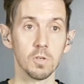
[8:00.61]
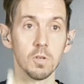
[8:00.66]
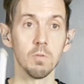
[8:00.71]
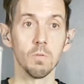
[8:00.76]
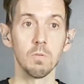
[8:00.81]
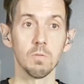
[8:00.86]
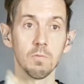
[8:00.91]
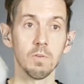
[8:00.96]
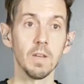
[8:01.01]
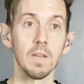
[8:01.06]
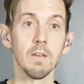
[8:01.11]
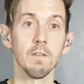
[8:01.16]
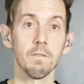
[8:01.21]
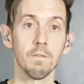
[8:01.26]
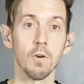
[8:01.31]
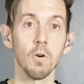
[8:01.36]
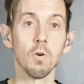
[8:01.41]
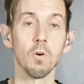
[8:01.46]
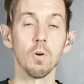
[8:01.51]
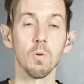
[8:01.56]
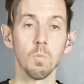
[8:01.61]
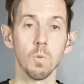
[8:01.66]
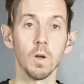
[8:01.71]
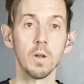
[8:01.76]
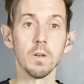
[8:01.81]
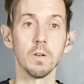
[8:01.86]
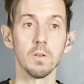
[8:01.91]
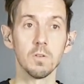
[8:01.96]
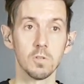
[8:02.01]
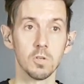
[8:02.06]
2, 3, 4,
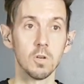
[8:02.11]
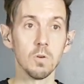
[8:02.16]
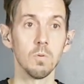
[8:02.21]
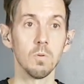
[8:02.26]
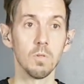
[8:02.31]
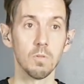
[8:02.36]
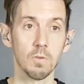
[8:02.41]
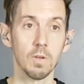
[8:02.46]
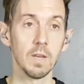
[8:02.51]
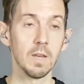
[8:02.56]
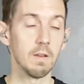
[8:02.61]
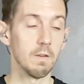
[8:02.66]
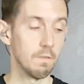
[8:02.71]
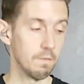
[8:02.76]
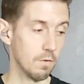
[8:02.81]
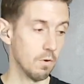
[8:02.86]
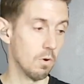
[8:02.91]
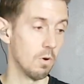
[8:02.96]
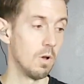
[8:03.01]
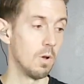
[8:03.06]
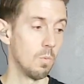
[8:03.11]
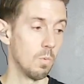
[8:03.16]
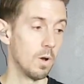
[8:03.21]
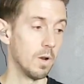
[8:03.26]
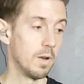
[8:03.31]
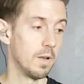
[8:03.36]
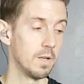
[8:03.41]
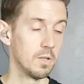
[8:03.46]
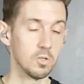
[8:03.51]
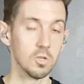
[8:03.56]
1, 2, 3, 4,
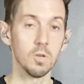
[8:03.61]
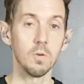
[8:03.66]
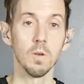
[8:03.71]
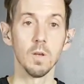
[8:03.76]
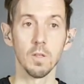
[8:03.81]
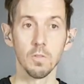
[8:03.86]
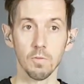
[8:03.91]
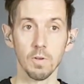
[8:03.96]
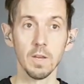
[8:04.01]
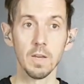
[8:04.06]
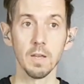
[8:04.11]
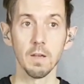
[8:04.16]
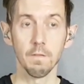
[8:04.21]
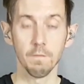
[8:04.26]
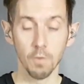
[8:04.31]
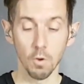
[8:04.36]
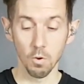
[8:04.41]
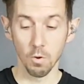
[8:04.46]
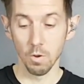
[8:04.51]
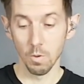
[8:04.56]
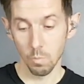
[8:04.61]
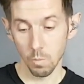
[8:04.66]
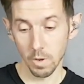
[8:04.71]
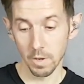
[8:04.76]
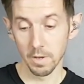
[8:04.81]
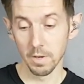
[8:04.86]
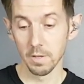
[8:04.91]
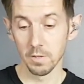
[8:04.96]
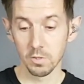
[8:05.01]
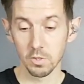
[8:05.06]
1, 2, 3, 4,
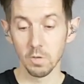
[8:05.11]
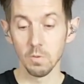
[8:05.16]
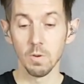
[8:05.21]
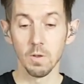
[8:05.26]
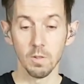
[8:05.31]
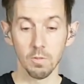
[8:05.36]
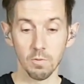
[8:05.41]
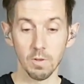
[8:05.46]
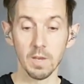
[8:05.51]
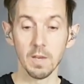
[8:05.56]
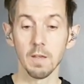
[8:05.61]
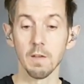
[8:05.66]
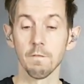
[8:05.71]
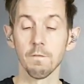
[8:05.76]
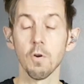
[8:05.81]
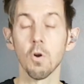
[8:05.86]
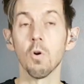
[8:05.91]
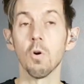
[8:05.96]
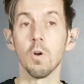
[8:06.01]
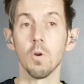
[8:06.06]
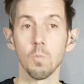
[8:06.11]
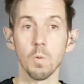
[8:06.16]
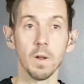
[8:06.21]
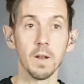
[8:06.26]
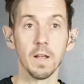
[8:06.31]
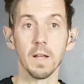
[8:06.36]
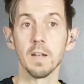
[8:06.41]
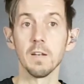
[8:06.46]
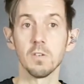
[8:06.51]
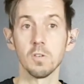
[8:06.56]
1, 2, 3, 4, 1
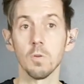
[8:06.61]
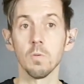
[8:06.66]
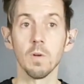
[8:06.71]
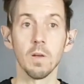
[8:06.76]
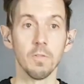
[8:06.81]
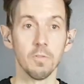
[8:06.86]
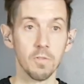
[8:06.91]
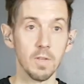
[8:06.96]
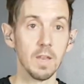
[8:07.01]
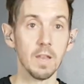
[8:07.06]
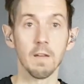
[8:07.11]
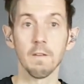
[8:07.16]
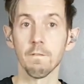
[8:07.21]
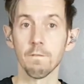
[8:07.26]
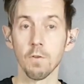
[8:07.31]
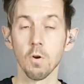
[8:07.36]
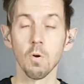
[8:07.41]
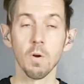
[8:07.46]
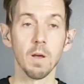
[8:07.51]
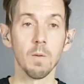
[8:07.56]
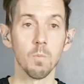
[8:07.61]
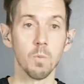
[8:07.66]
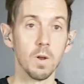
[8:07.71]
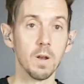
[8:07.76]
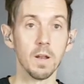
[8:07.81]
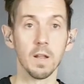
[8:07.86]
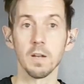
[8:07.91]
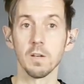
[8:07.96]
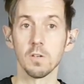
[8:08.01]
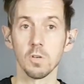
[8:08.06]
and 2 and 3 and 4 and
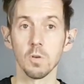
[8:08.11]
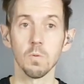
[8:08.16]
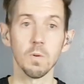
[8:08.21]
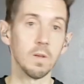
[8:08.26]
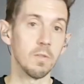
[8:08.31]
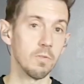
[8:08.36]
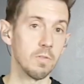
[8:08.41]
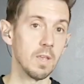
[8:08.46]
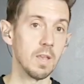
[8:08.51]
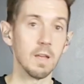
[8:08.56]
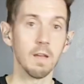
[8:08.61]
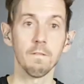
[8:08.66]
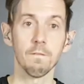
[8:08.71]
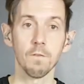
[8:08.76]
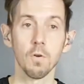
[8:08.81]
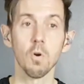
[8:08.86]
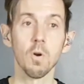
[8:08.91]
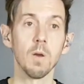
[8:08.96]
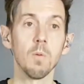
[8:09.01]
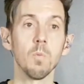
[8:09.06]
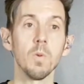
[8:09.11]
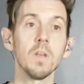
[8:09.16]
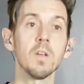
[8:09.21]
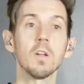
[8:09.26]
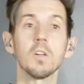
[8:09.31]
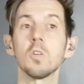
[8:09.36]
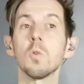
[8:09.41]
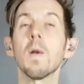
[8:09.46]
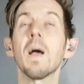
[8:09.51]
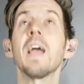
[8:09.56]
1 and 2 and 3 and 4 and we
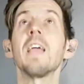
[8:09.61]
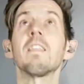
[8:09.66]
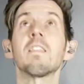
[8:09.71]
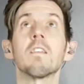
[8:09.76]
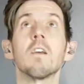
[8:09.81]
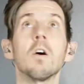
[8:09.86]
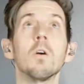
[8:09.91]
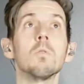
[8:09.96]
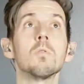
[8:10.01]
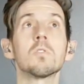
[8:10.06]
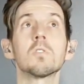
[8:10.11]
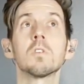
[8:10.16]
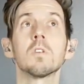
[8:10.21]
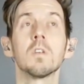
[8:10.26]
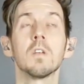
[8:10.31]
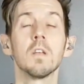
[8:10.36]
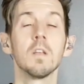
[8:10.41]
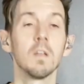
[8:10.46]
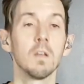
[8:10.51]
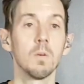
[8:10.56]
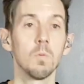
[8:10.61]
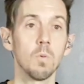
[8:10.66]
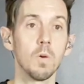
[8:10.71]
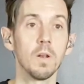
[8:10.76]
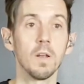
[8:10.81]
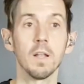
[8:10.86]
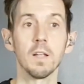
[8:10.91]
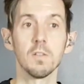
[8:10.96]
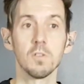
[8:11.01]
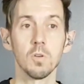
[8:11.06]
got to do eighth notes. 1
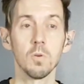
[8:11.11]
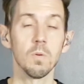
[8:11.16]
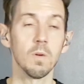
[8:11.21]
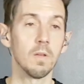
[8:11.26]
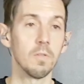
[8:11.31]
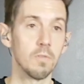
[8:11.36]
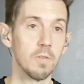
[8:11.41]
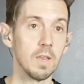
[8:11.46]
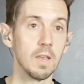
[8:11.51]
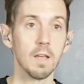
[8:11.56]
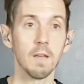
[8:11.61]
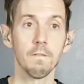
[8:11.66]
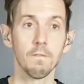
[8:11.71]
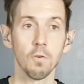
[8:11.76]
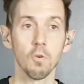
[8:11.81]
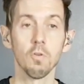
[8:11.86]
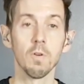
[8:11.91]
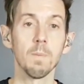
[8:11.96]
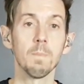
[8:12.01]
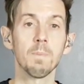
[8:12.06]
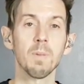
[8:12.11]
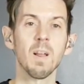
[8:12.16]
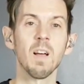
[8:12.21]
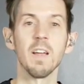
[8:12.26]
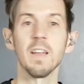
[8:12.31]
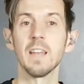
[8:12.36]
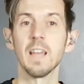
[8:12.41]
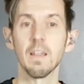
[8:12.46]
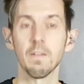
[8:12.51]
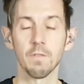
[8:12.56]
and 2 and 3 and 4,
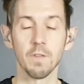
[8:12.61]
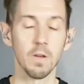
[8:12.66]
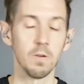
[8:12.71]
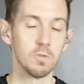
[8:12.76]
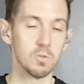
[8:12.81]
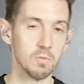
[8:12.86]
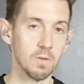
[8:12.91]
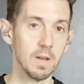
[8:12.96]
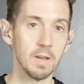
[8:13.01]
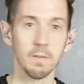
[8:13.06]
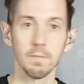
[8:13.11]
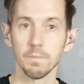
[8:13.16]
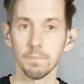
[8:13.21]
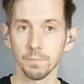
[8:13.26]
implied eighth notes, right?